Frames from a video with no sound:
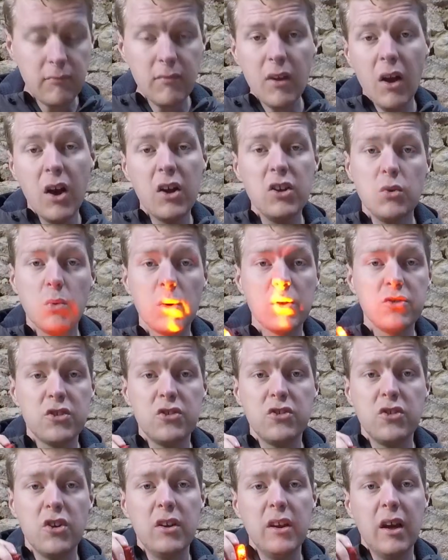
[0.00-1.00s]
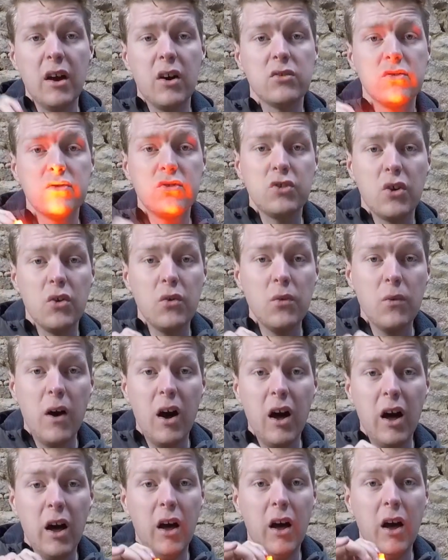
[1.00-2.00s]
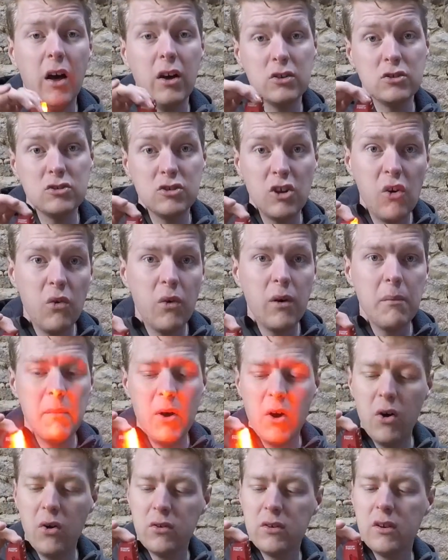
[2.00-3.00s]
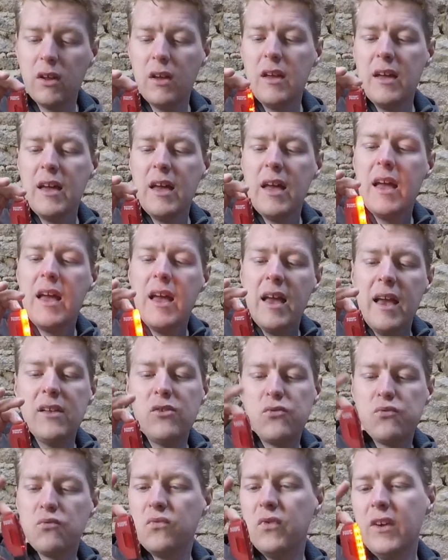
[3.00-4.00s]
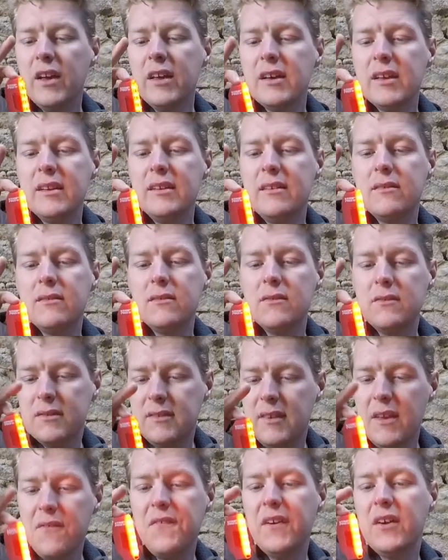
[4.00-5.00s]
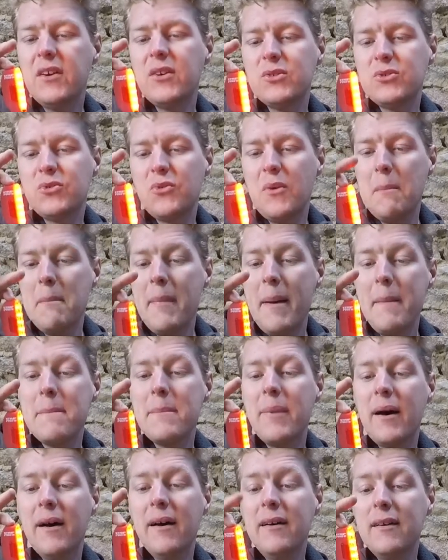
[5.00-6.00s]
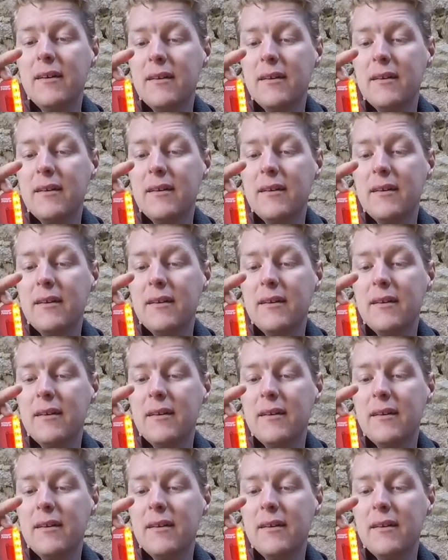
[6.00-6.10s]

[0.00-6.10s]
and you want to turn it on to a lower mode. It's really difficult to remember